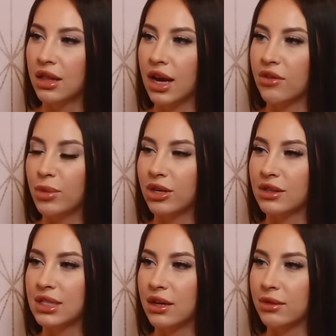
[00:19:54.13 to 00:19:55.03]
Like I've been
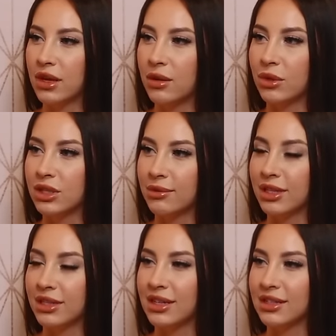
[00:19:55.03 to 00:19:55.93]
on set with him where
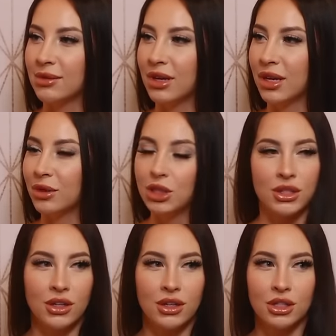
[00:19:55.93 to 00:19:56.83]
somebody like says something and we just
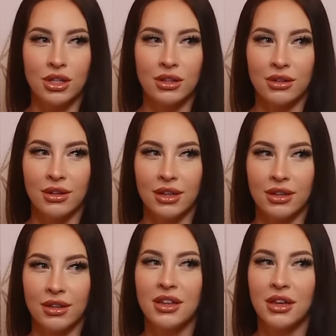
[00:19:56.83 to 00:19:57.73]
look at each other
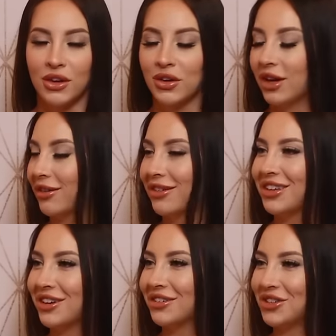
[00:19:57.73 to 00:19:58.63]
like, okay,
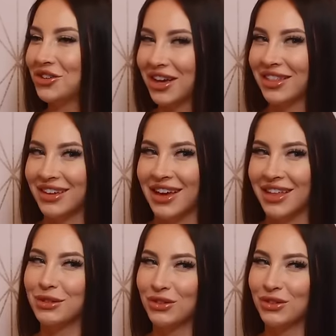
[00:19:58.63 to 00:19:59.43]
you know, you got that. Yeah, that